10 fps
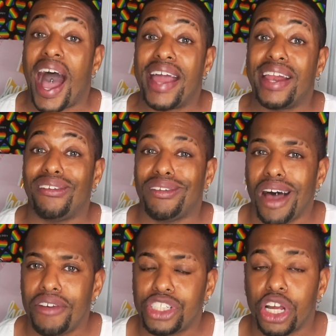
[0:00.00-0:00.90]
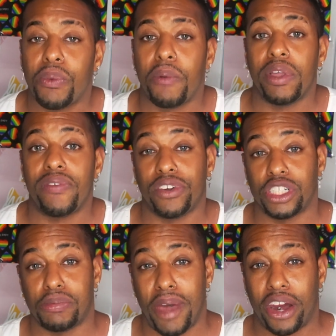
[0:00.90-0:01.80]
I loved her when we
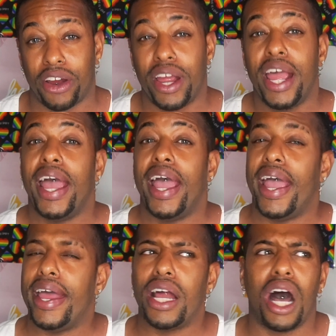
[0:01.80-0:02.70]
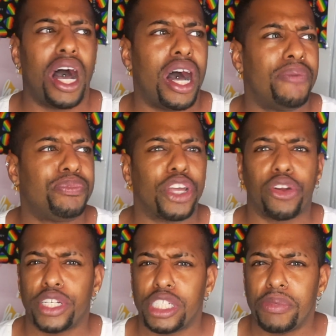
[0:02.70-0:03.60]
first met her in uh, the
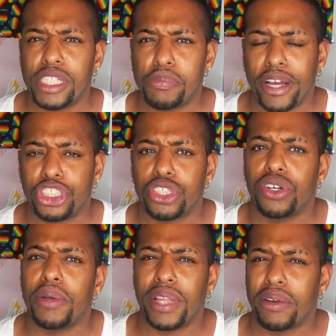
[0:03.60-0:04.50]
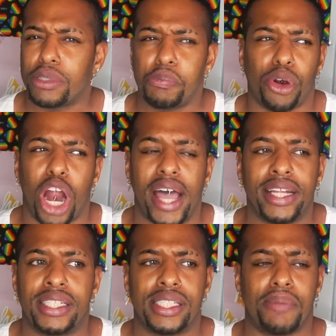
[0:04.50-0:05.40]
Christmas special, I think it was
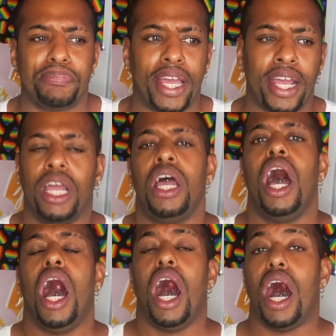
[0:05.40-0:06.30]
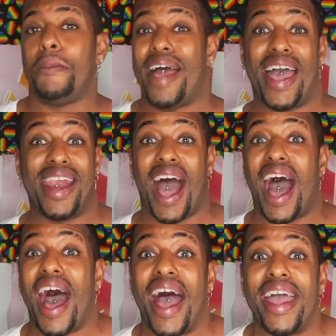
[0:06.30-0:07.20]
Bride something. Um, and
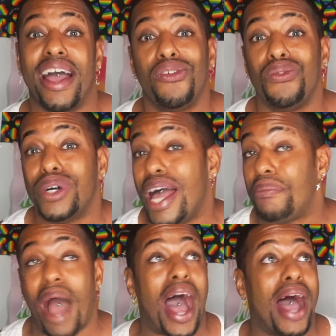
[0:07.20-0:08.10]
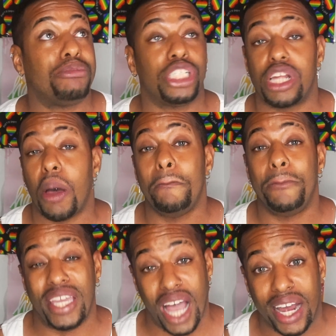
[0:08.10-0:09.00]
I am I'm just
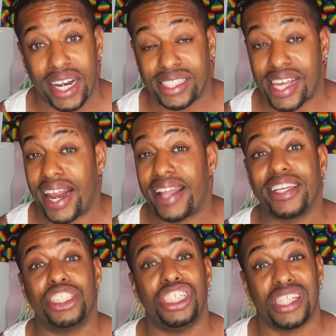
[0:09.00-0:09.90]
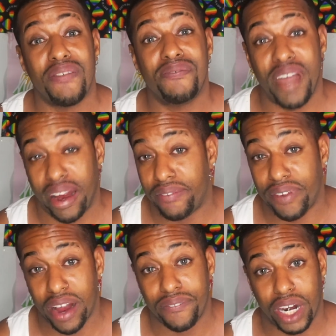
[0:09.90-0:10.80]
beyond excited. I think she's a very
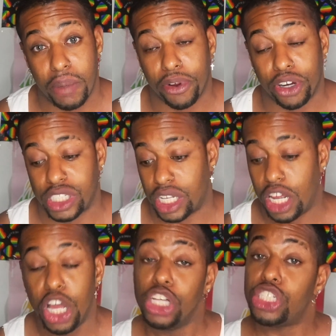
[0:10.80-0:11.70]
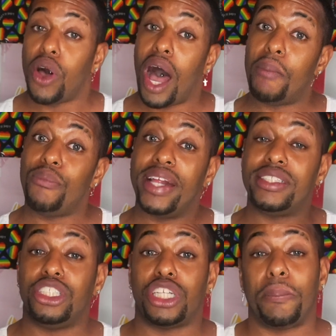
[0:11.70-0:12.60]
very funny person. So I'm ready
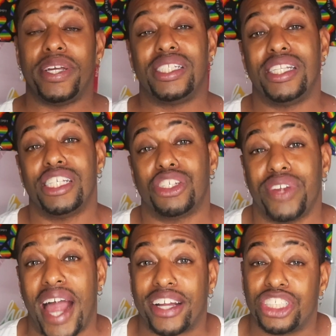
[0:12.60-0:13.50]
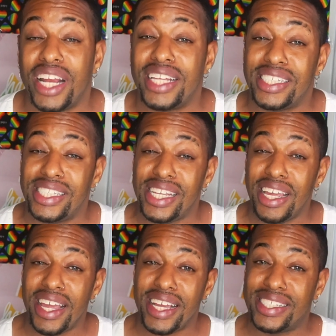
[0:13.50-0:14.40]
to jump into this reaction and
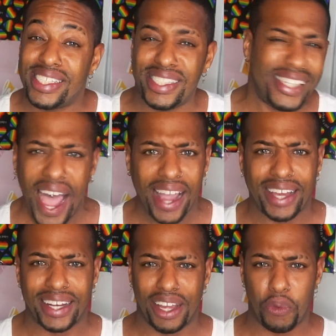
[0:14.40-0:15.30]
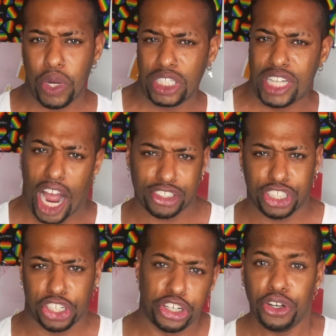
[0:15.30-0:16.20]
see exactly what
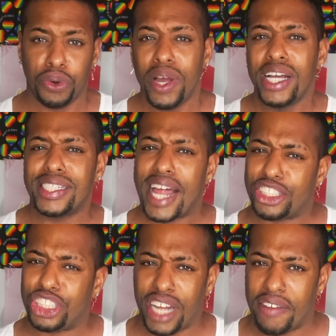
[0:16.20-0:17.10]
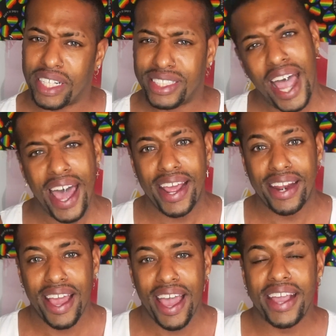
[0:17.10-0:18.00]
Doctor Who slash David
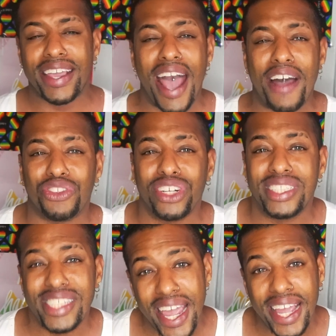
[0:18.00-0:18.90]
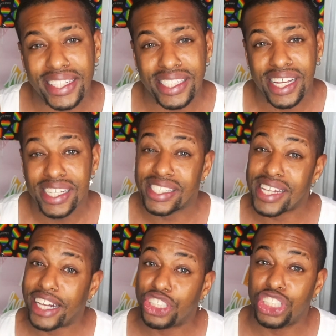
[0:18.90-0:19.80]
Tennant and Catherine Tate
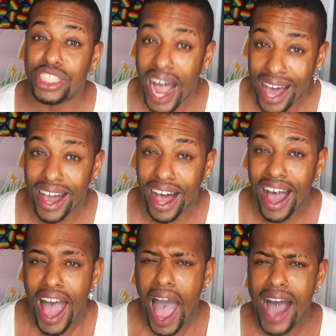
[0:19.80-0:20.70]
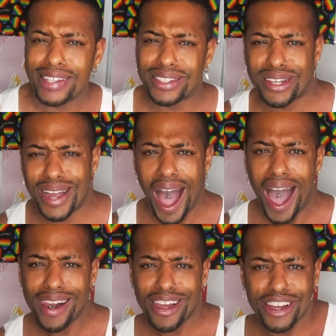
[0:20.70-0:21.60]
slash Donna has
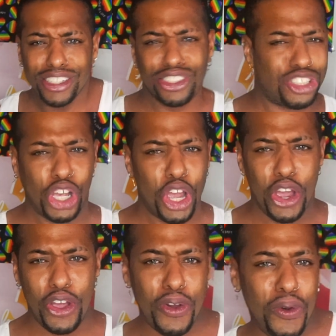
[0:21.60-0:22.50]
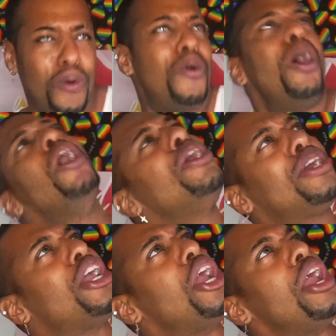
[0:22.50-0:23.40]
got to
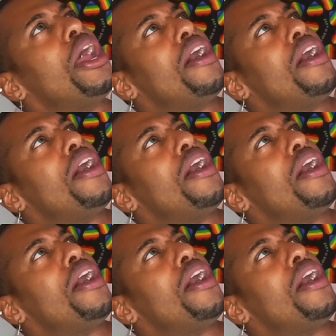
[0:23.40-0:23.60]
give.